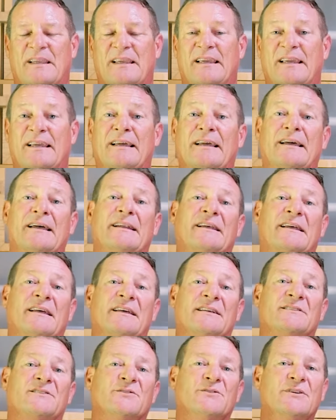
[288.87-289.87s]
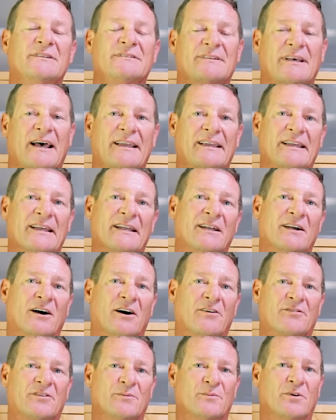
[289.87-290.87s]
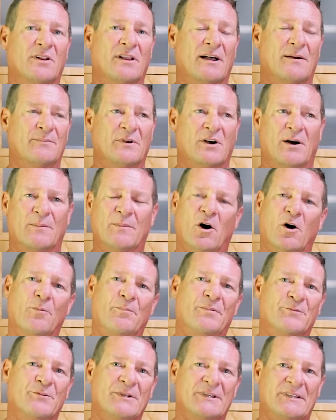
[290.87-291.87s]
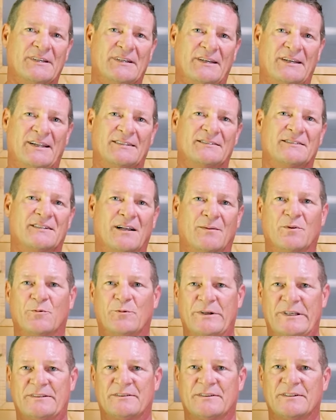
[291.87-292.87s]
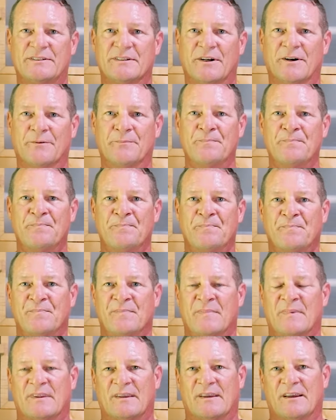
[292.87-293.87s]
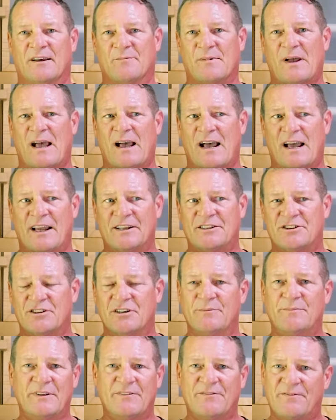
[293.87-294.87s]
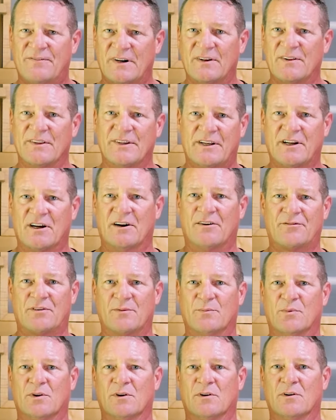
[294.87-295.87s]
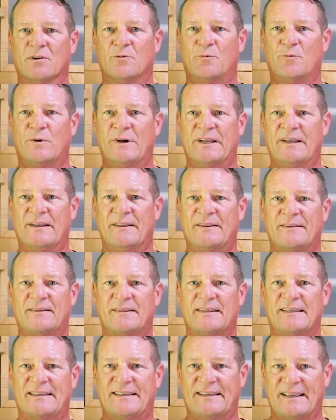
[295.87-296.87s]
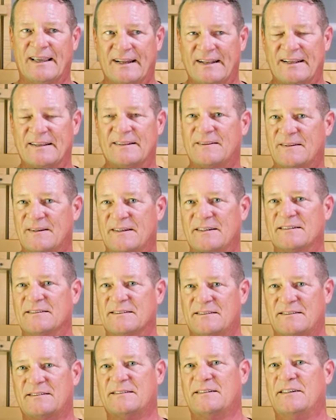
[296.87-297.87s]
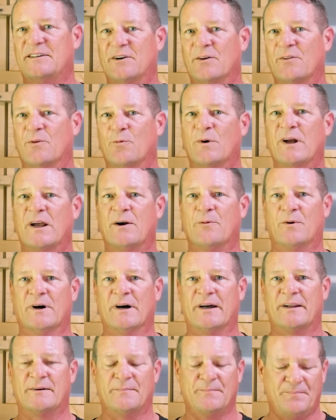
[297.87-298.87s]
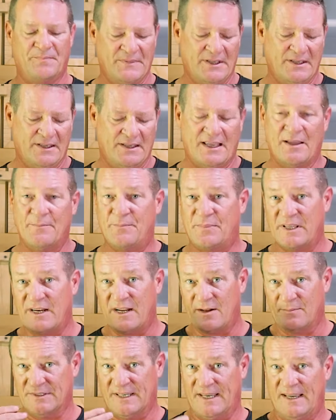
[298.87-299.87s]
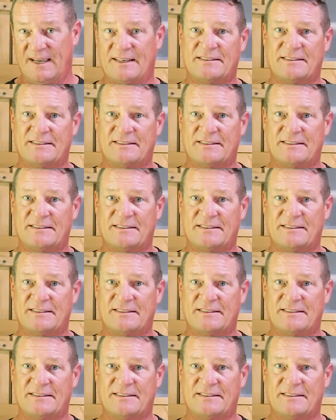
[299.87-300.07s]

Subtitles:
And as soon as I get comfortable, I'm hoping within the next couple weeks or so, I should be fairly comfortable with getting things, you know, the way I want them and being able to